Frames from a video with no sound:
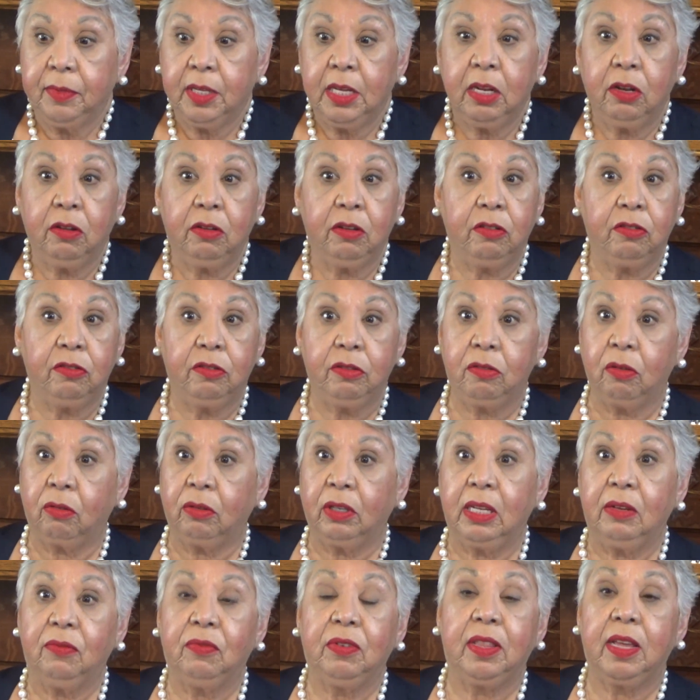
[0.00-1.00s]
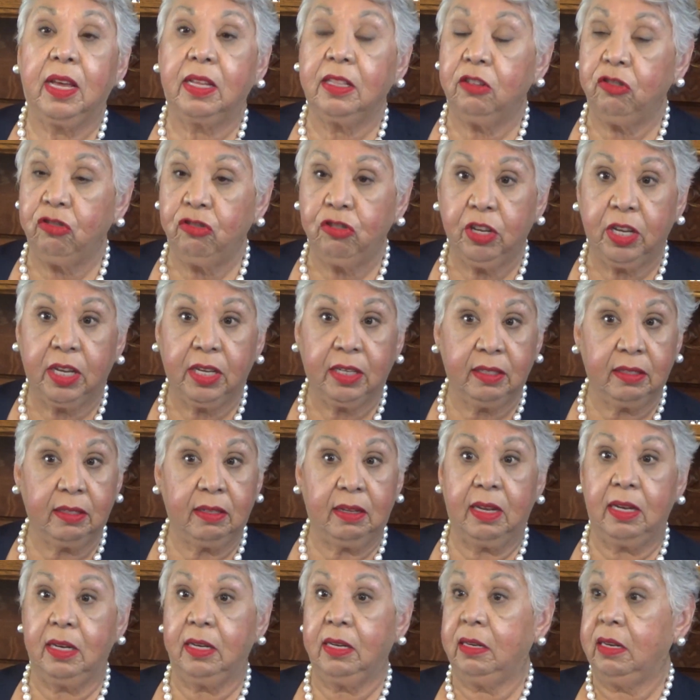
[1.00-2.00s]
you don't leave without the check.
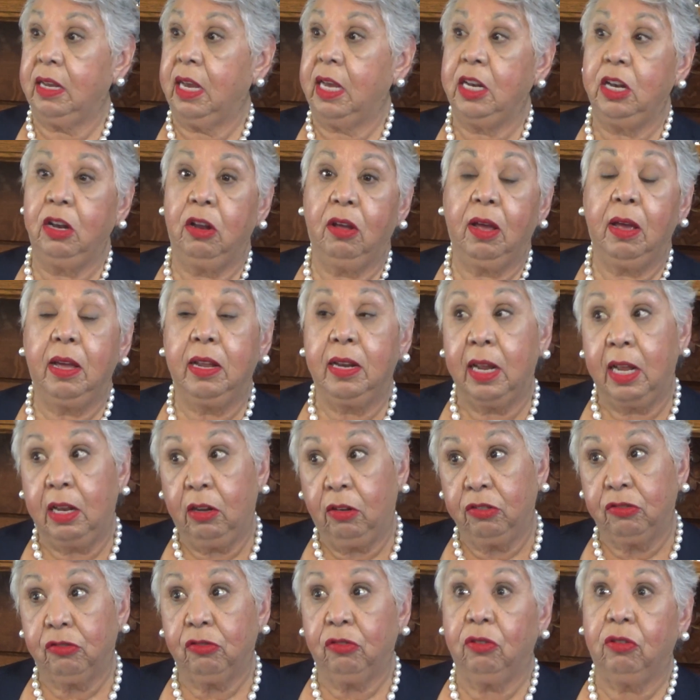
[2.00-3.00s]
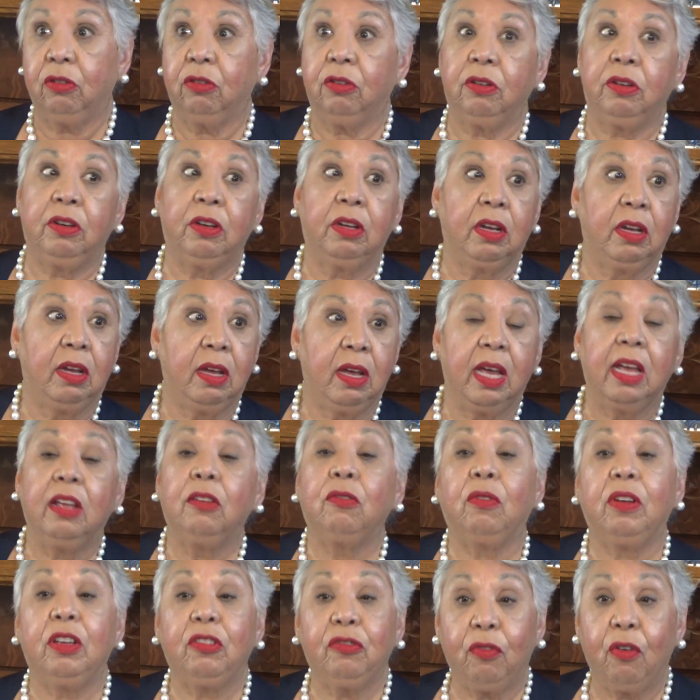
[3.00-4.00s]
And I also learned
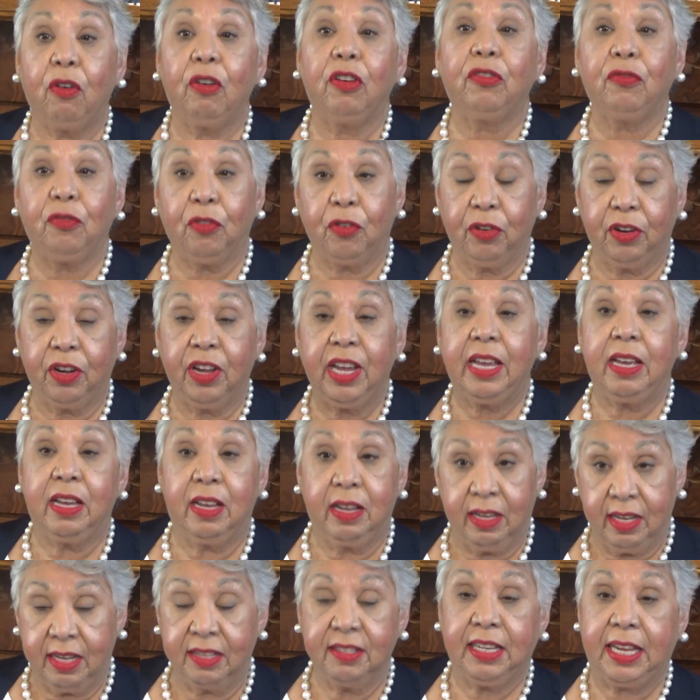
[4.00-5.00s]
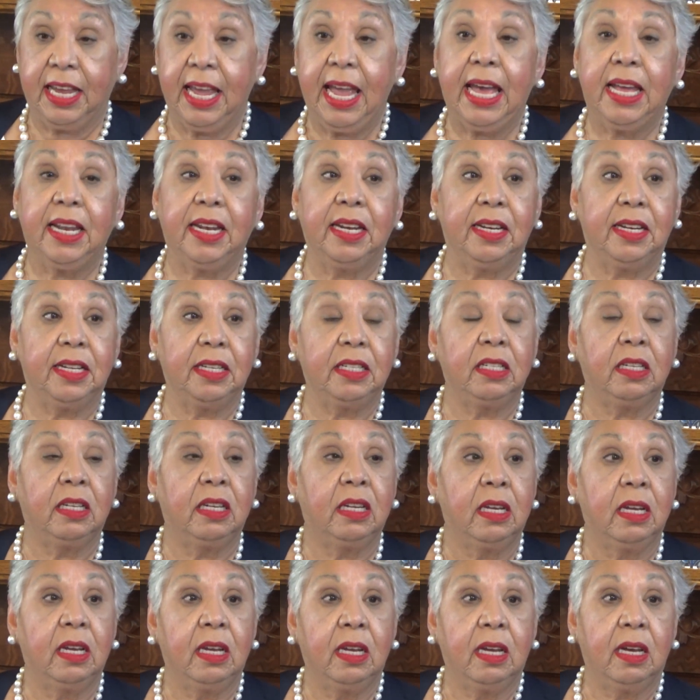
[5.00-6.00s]
as far as for as a candidate
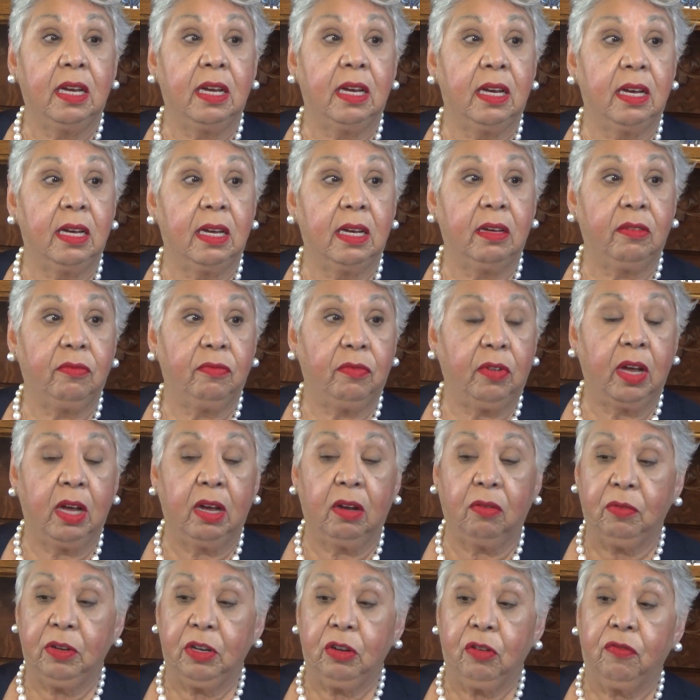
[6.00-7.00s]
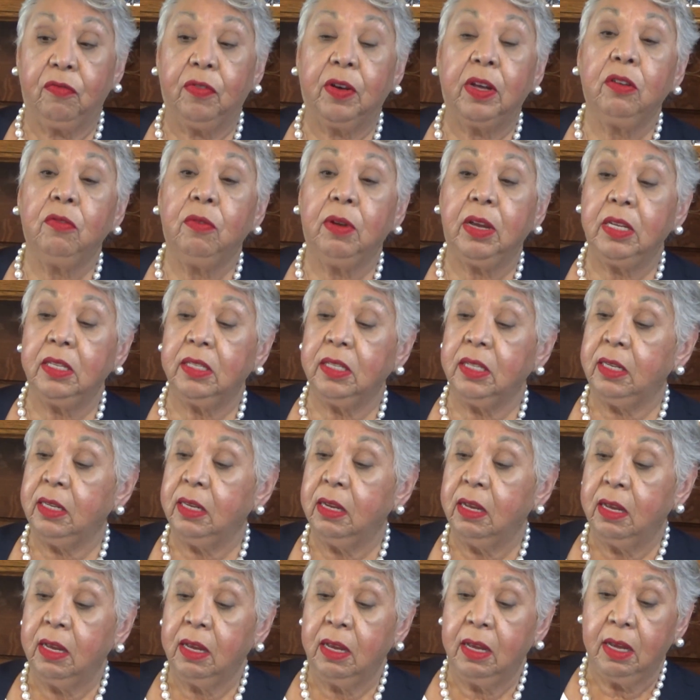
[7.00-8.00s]
when you're
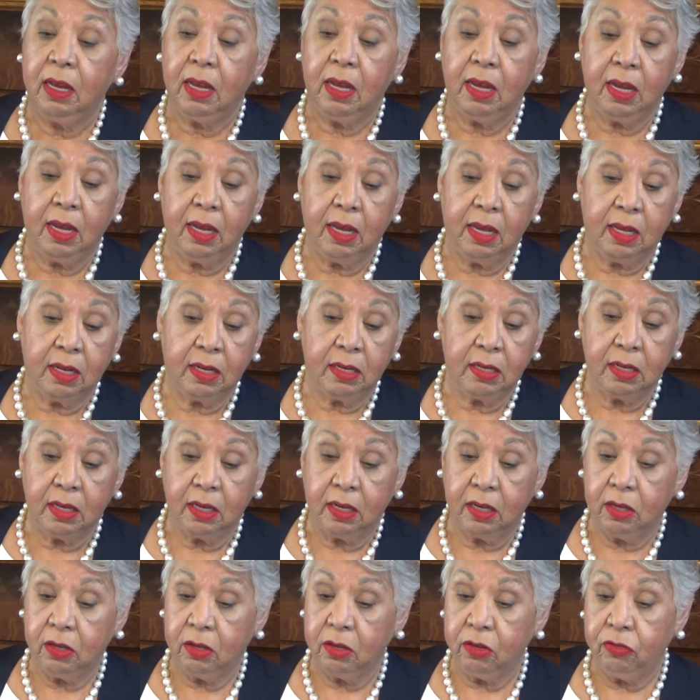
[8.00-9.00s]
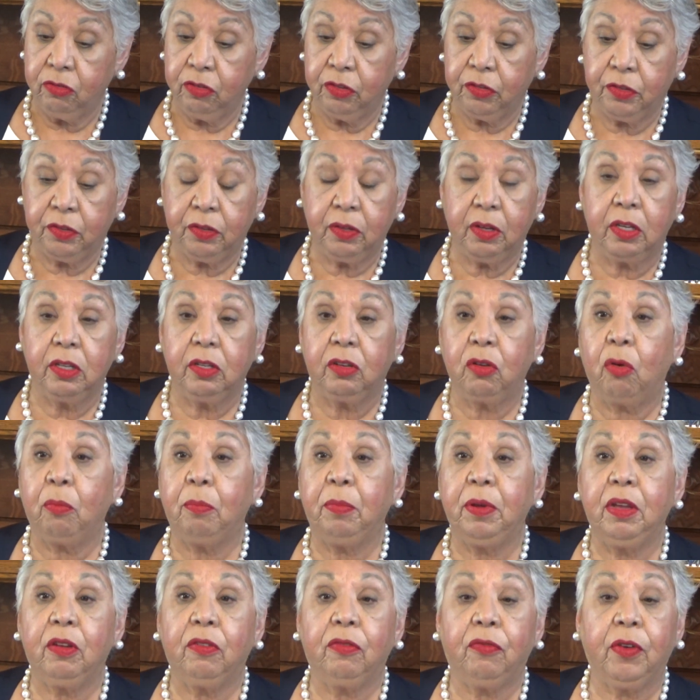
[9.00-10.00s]
fundraising. And just
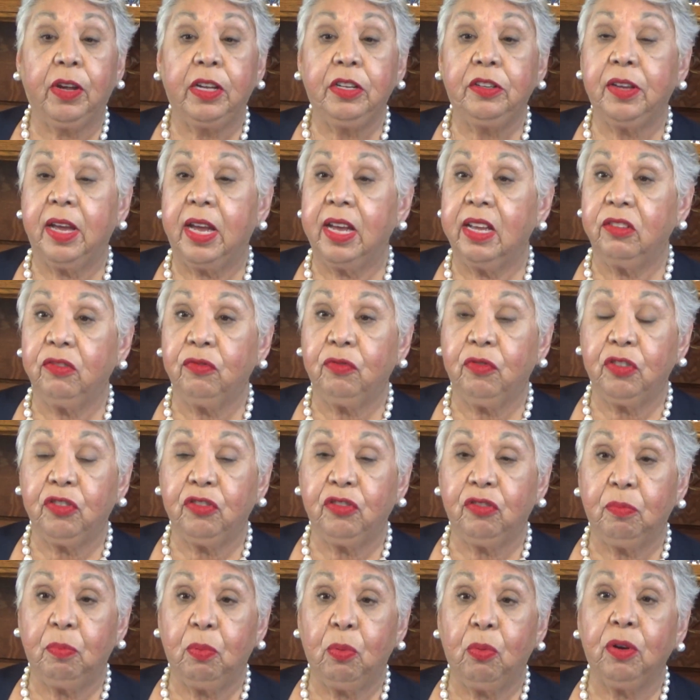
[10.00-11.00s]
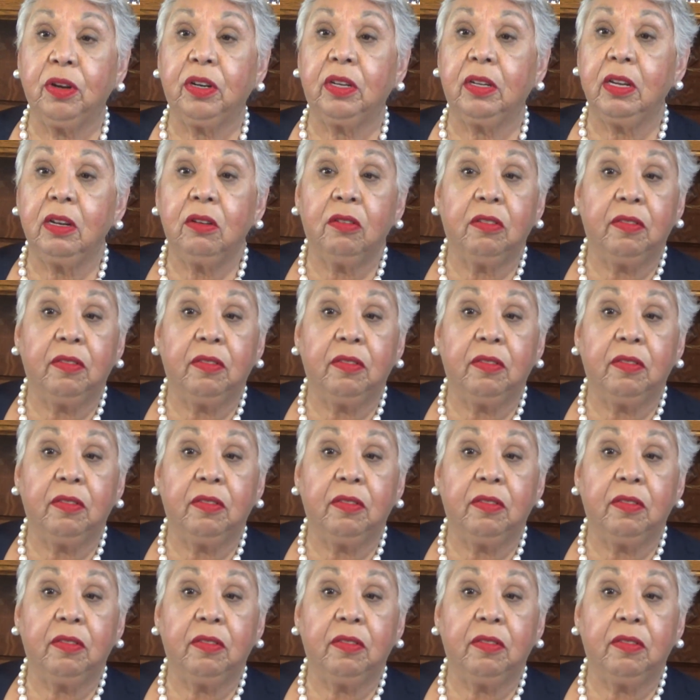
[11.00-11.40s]
don't be afraid to ask for support.